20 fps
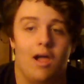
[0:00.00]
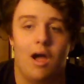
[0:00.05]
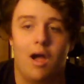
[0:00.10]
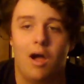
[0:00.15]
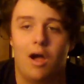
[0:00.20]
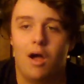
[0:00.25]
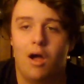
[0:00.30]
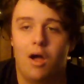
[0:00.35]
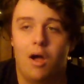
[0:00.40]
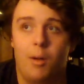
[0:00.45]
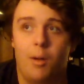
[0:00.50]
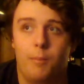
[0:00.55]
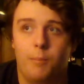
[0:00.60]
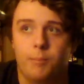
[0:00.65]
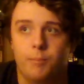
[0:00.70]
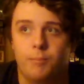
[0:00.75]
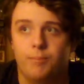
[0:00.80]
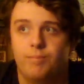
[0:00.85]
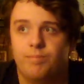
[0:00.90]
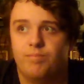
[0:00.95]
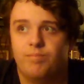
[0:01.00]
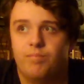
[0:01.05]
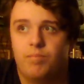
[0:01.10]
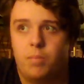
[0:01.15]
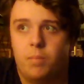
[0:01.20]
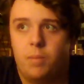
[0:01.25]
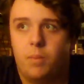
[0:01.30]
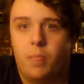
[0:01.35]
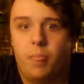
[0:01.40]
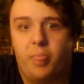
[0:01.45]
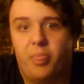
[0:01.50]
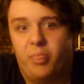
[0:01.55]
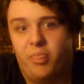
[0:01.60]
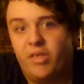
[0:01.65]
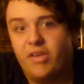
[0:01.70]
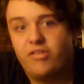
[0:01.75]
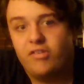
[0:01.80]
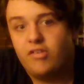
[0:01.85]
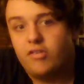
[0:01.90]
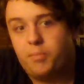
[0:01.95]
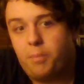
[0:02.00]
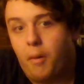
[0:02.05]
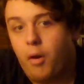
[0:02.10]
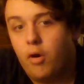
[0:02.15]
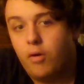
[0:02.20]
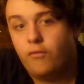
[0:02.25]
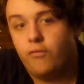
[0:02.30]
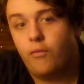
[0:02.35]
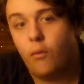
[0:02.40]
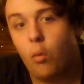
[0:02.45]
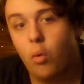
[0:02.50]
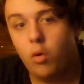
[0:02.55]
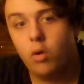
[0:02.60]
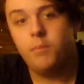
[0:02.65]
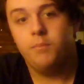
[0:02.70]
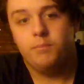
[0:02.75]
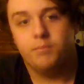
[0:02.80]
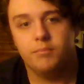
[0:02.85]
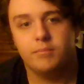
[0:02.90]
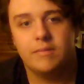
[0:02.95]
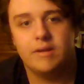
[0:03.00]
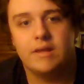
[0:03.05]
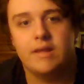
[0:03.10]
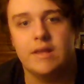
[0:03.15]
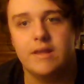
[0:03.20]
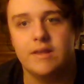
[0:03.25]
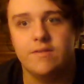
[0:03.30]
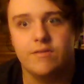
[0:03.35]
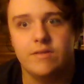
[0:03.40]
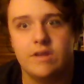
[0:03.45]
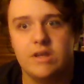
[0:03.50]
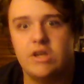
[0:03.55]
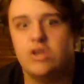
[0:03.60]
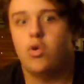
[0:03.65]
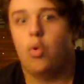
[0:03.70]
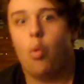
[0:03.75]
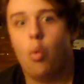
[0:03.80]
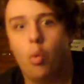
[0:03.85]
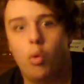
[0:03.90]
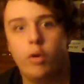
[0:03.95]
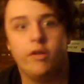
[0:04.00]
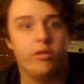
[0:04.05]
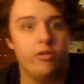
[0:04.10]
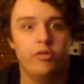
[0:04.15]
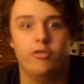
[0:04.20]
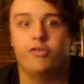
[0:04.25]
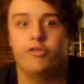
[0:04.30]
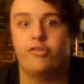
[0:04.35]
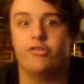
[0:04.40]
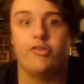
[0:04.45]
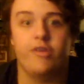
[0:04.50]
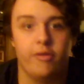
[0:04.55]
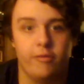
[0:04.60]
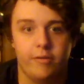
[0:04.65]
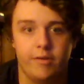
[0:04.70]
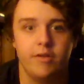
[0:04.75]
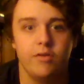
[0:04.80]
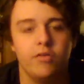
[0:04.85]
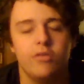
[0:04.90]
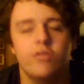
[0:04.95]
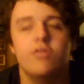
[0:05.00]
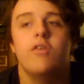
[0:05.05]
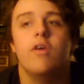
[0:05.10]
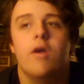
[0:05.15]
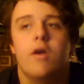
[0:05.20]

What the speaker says: Um, this is part 4 in the Oilers series,